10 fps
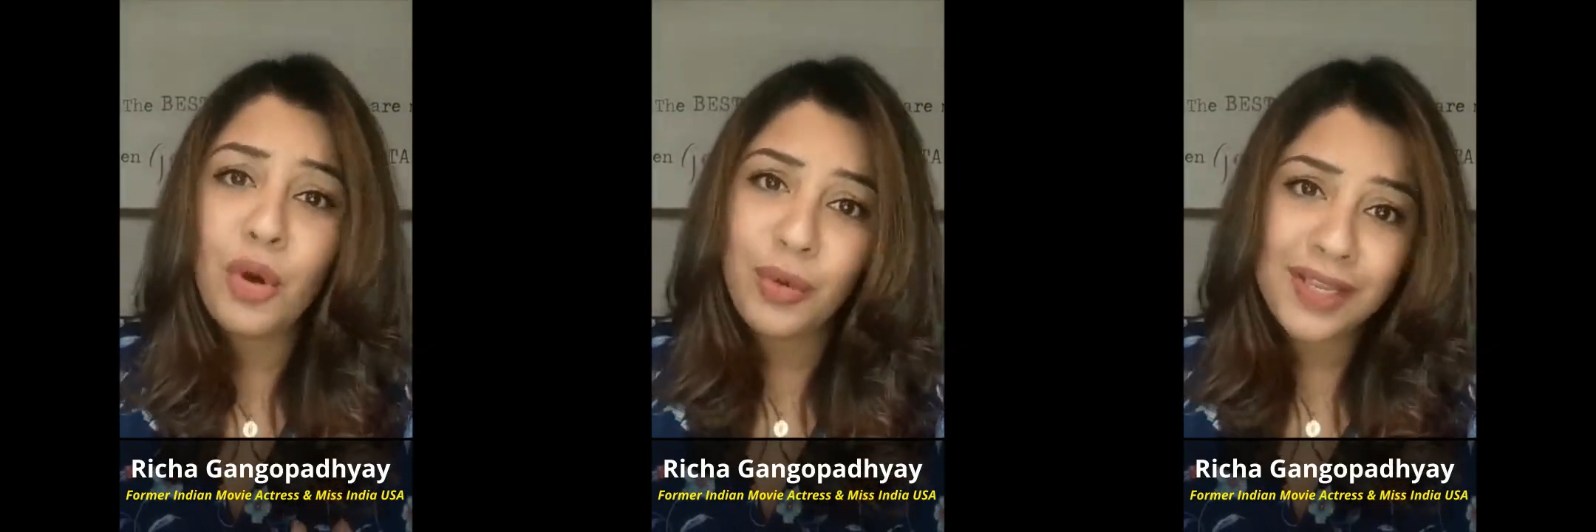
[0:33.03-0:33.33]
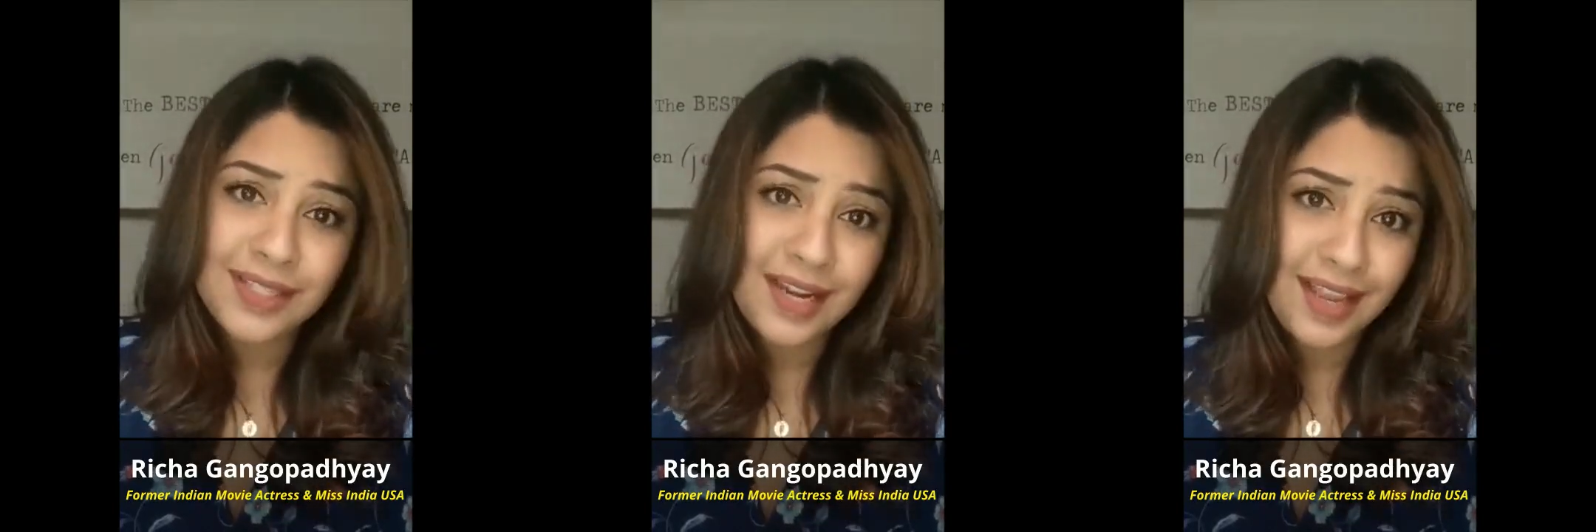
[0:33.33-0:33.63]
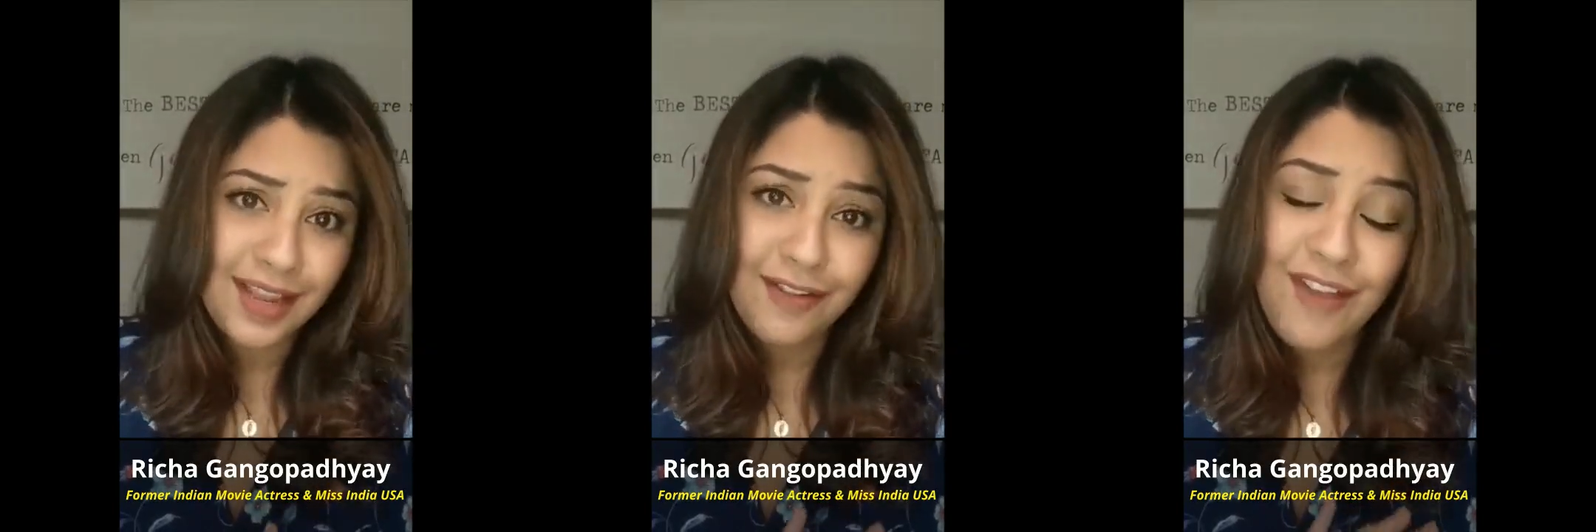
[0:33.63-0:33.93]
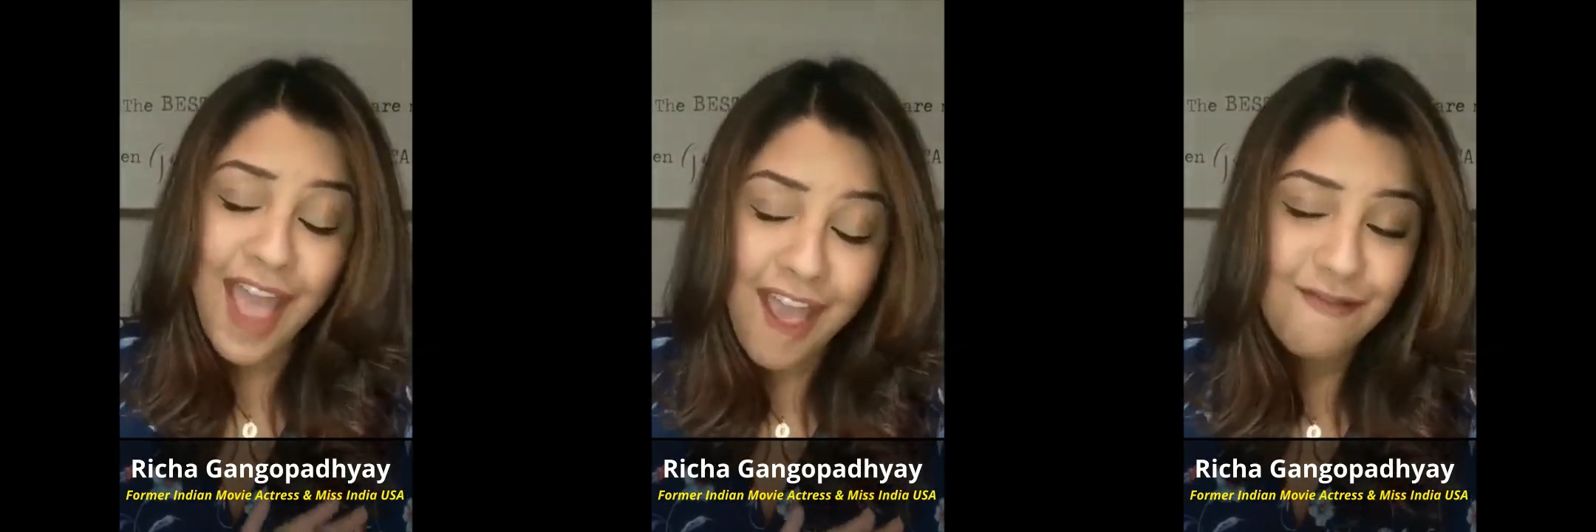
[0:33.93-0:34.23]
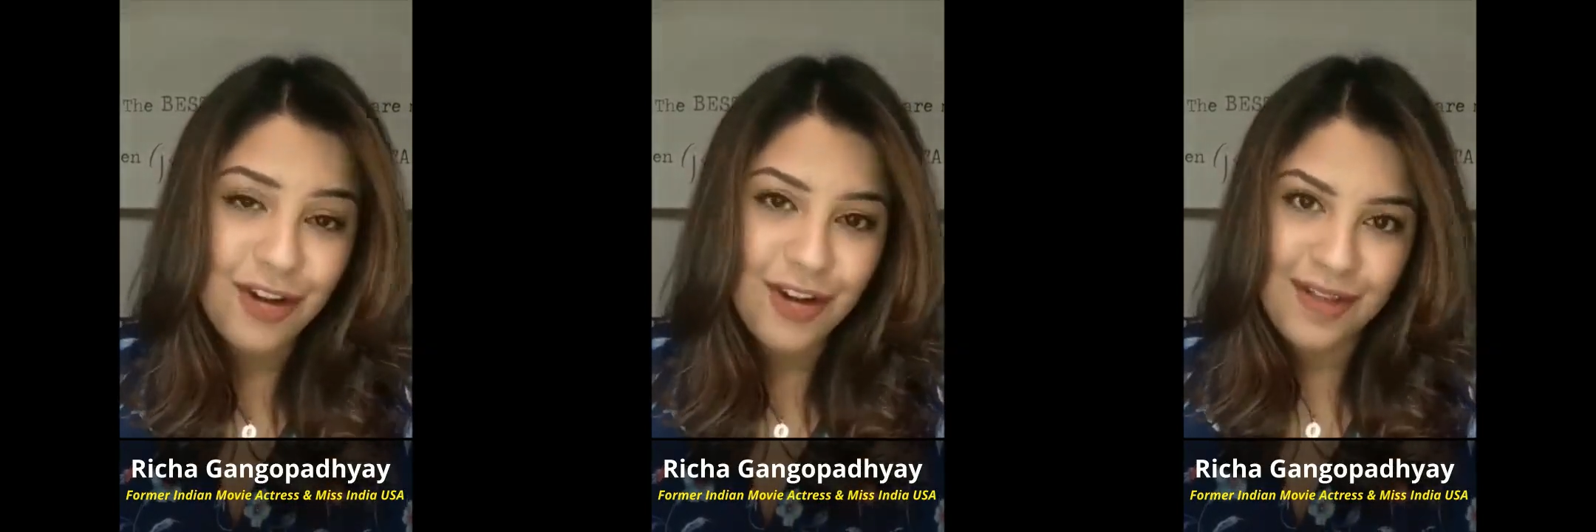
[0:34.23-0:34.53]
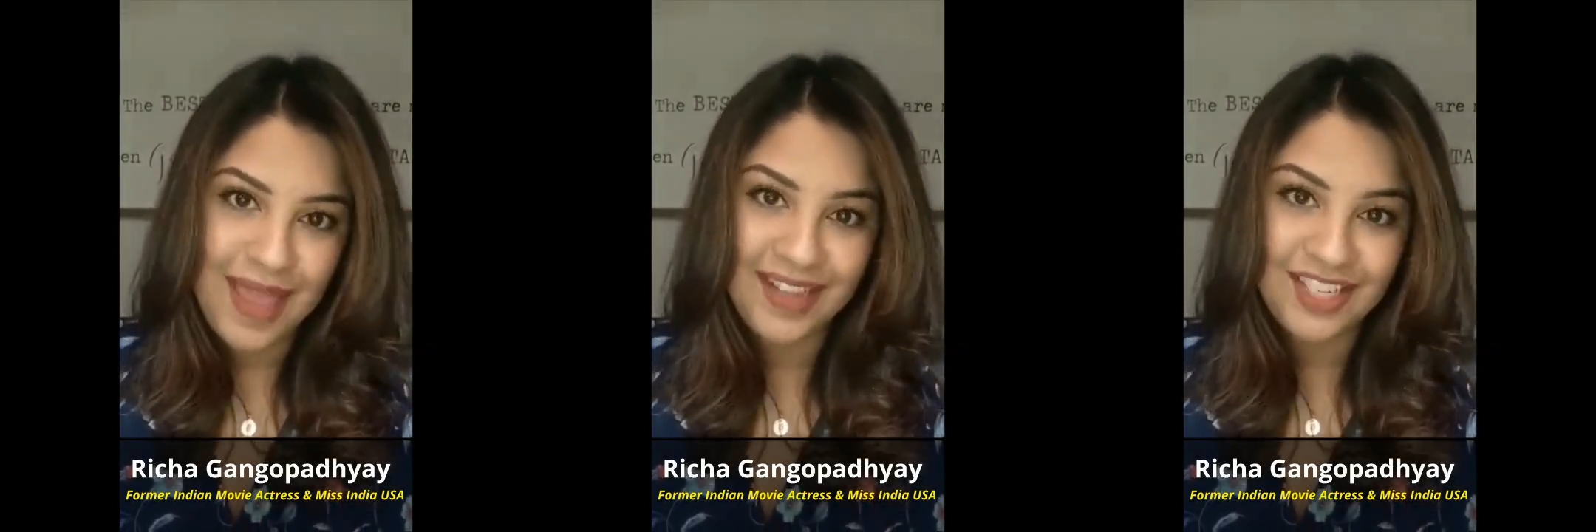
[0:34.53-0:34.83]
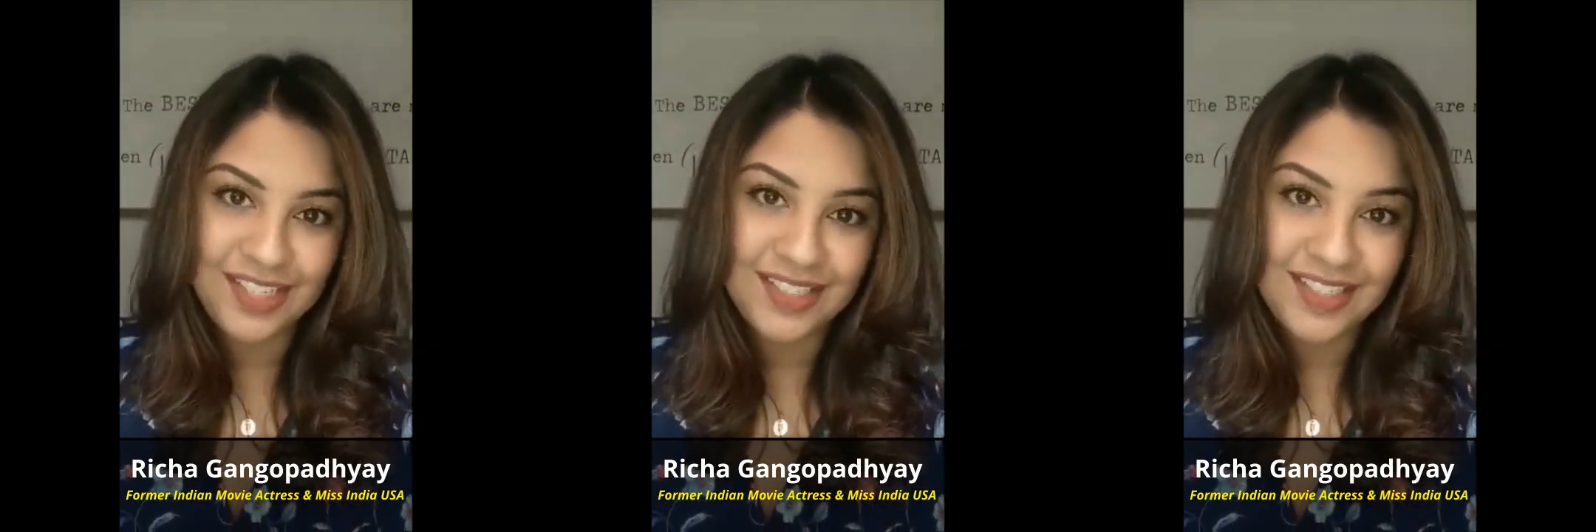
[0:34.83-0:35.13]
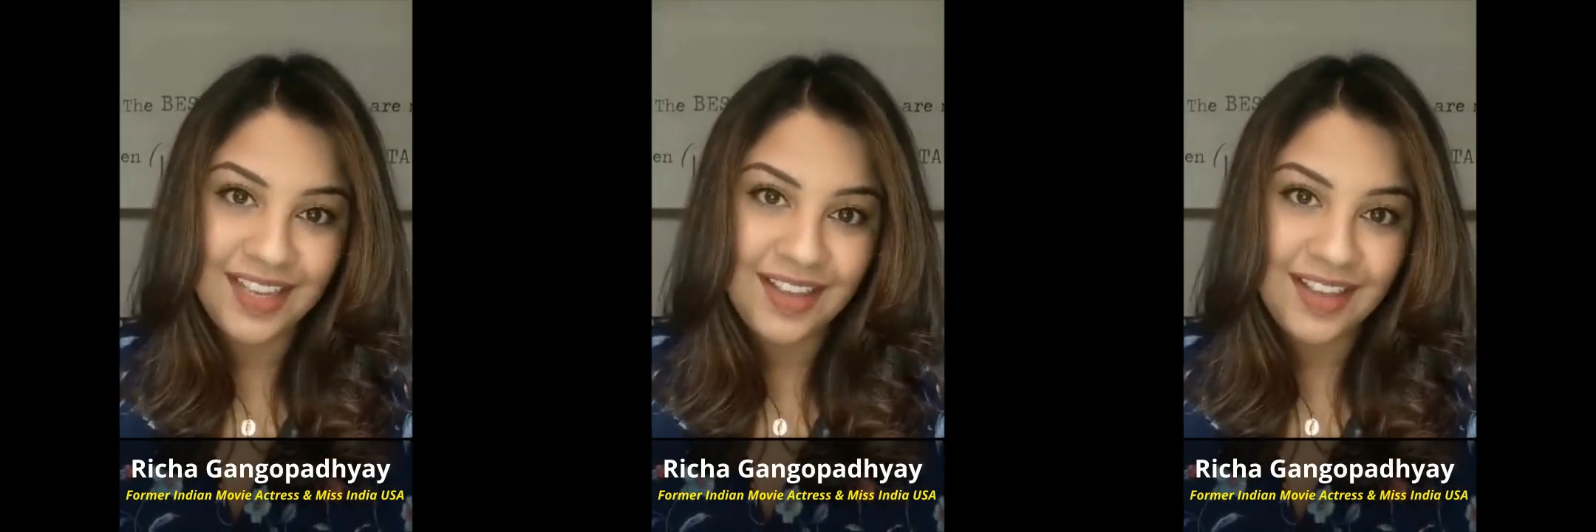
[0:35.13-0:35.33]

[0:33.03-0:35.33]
ways than I could have ever imagined.